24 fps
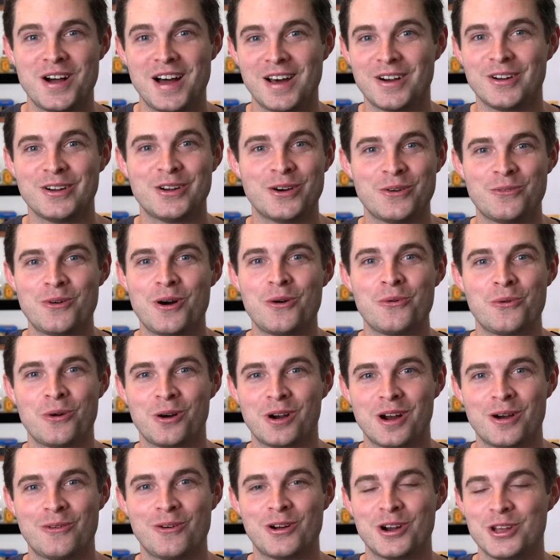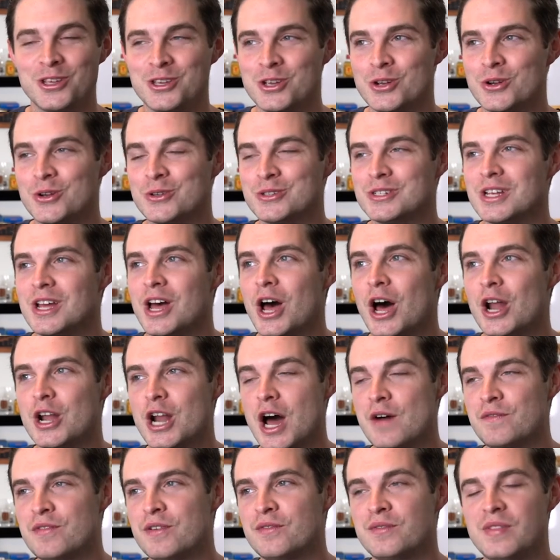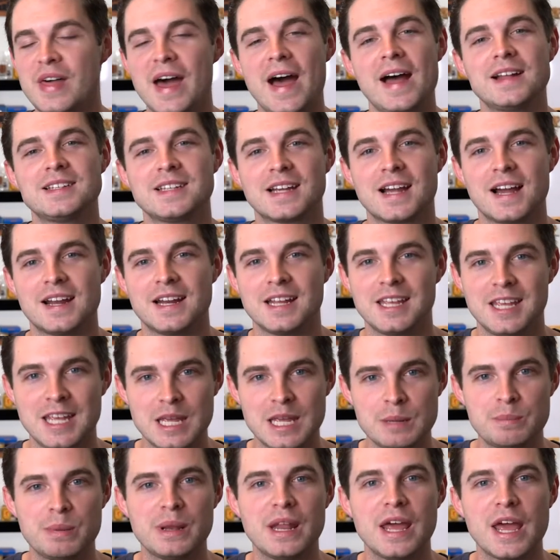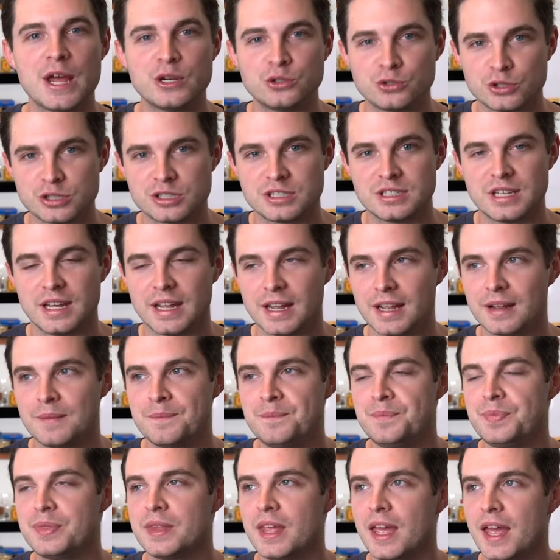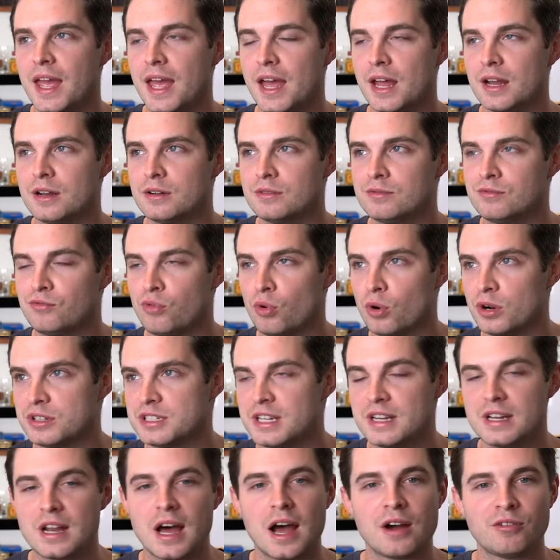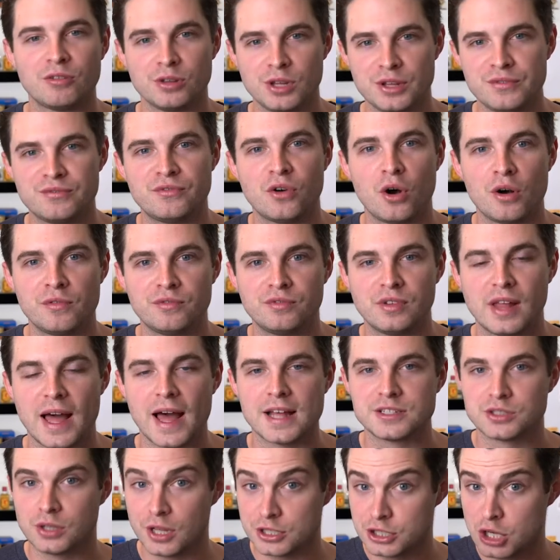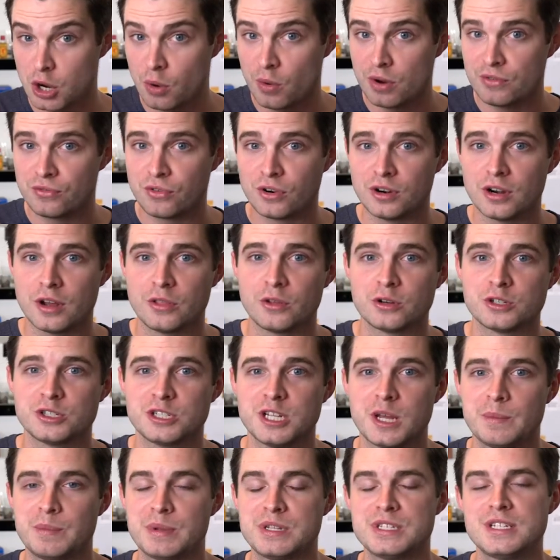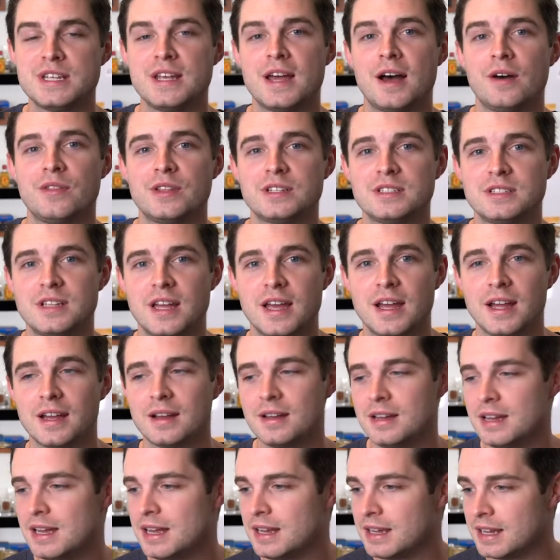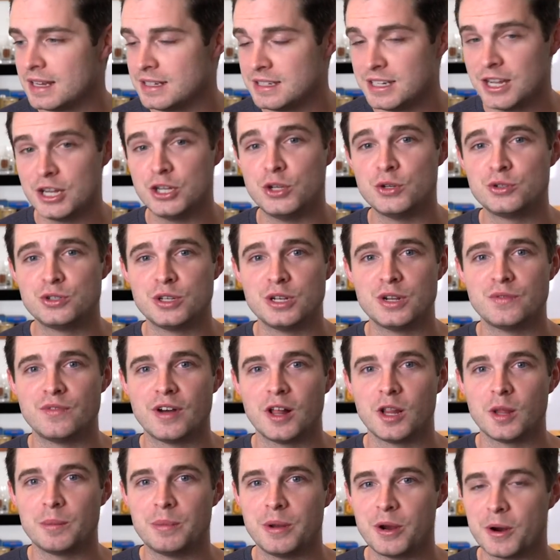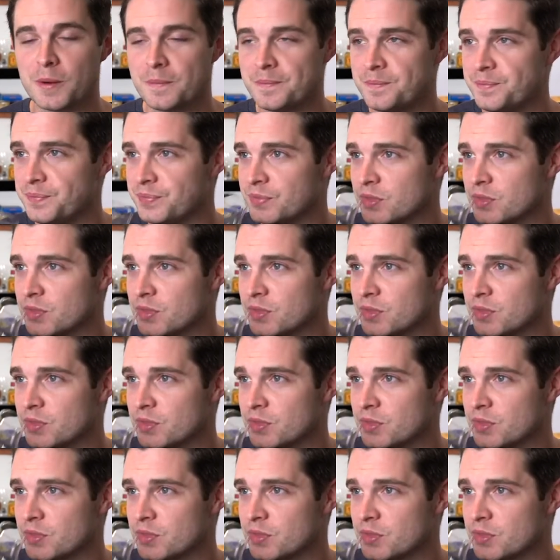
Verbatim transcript: I don't know what word I want to use. Enough of that to kind of keep it interesting and for it to not really fall flat. So let's go in for another sip and see how this thing continues to develop here.